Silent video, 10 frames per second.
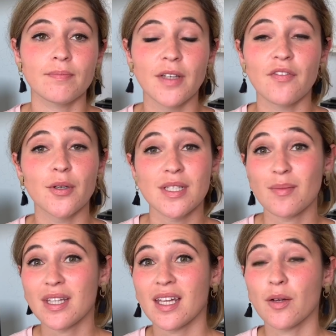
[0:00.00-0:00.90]
If there was
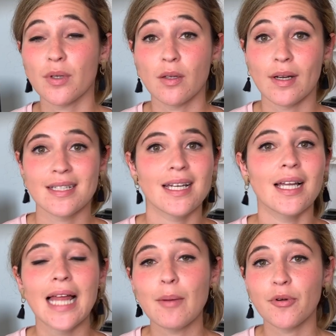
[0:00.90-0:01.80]
somebody that I really wanted to
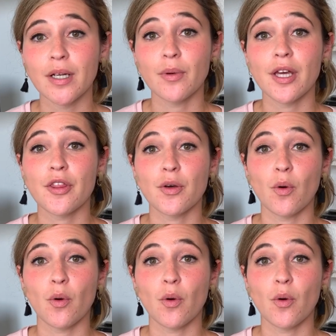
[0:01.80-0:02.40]
collaborate with